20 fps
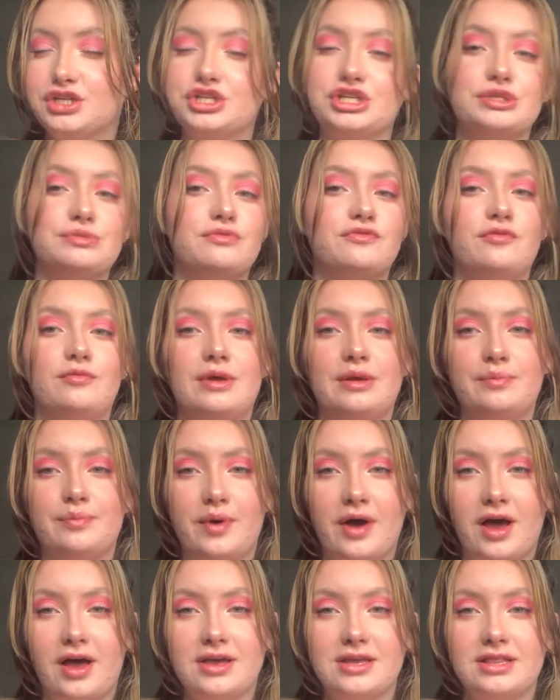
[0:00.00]
just before my
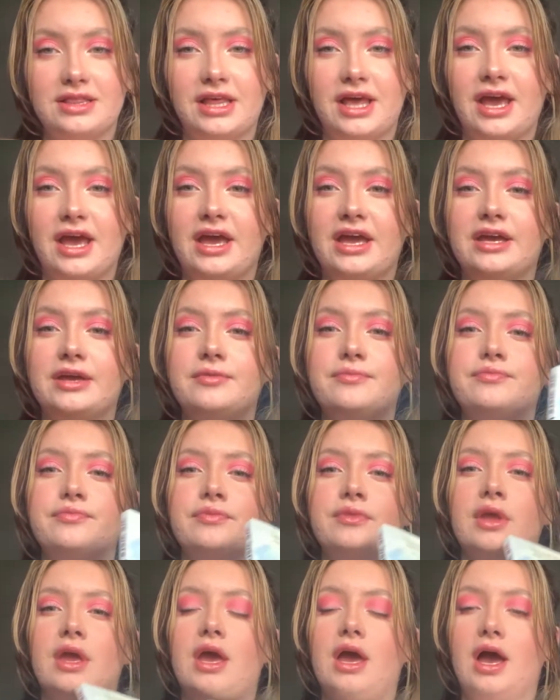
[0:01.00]
birthday,
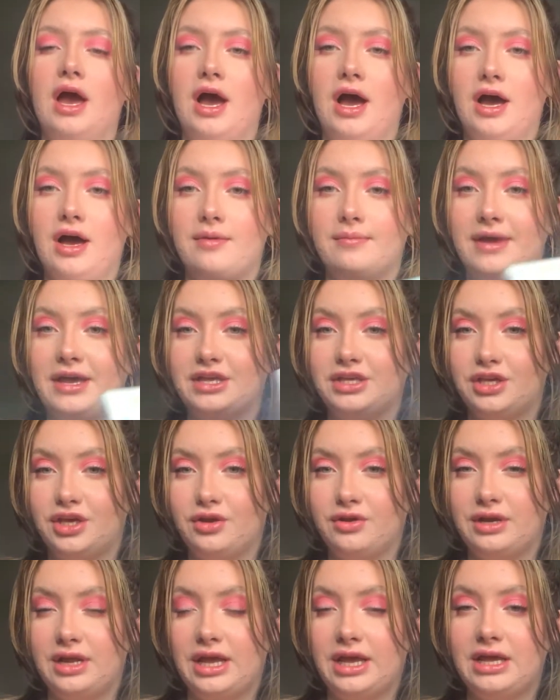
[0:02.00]
at
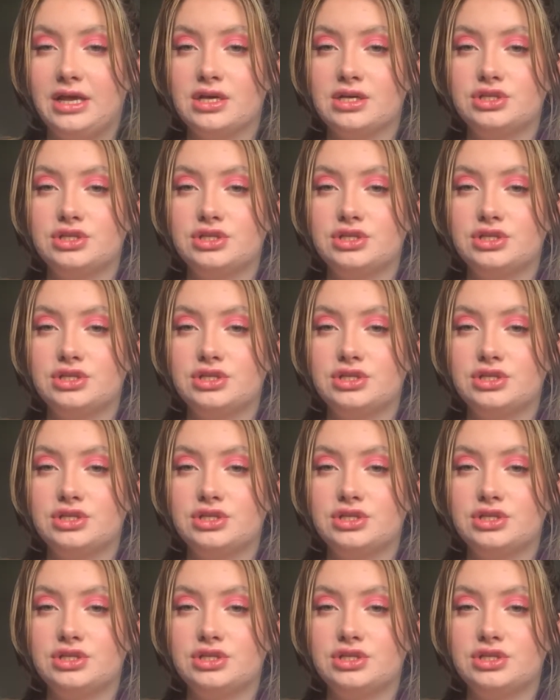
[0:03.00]
uni.